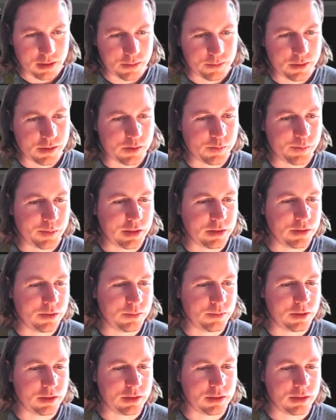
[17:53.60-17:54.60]
I want to spend too
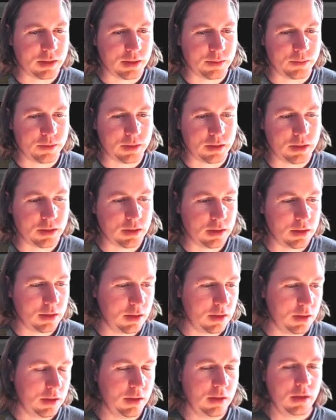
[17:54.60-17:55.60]
much time on that.
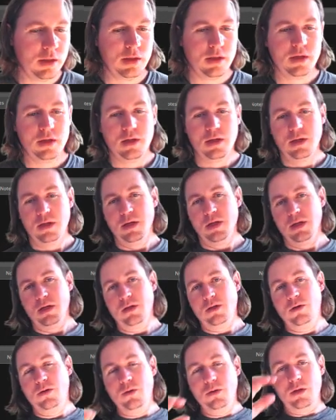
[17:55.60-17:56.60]

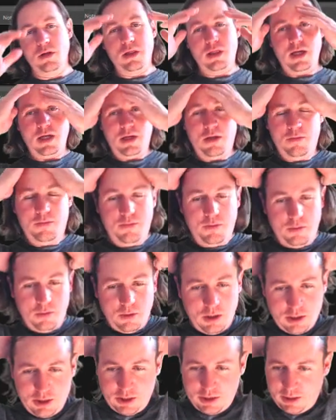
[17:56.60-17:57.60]
Cool, thank you for
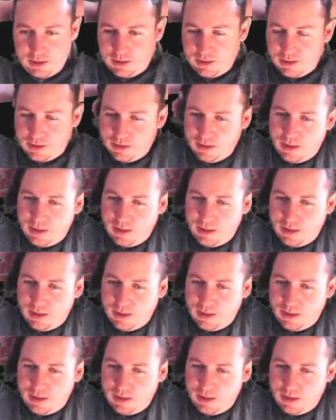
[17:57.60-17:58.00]
watching.